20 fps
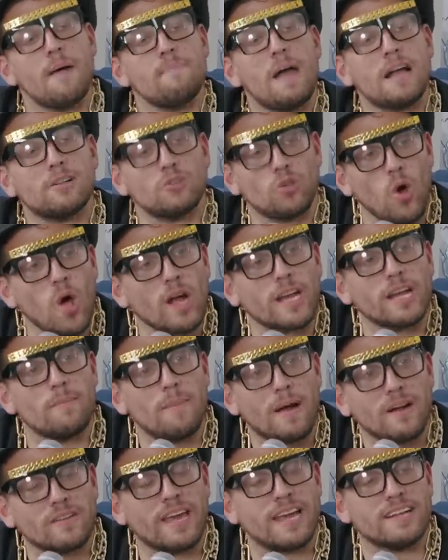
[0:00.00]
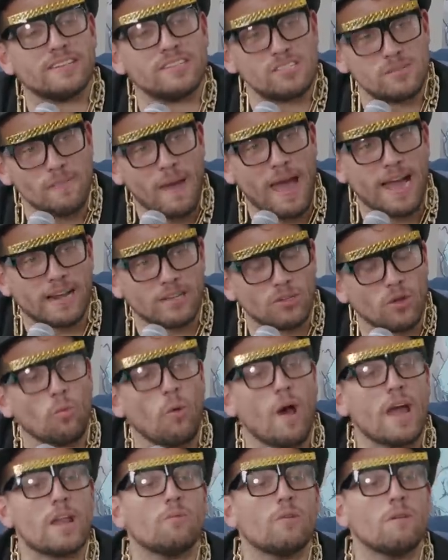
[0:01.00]
I'm not talking about getting smacked.
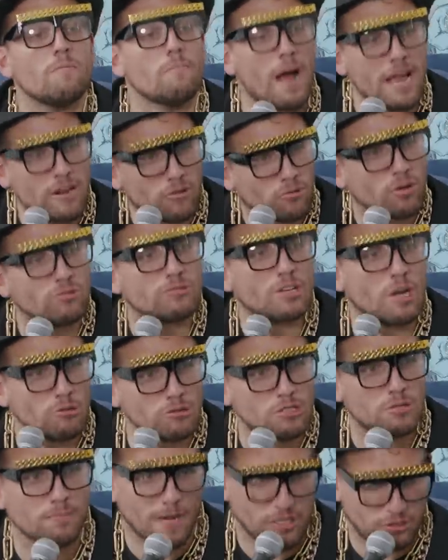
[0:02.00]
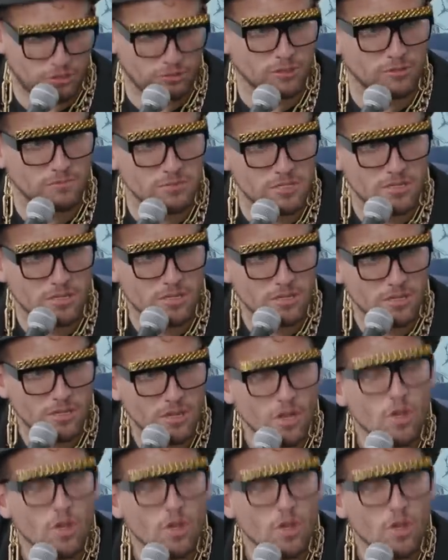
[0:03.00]
Why don't we microdose mushrooms?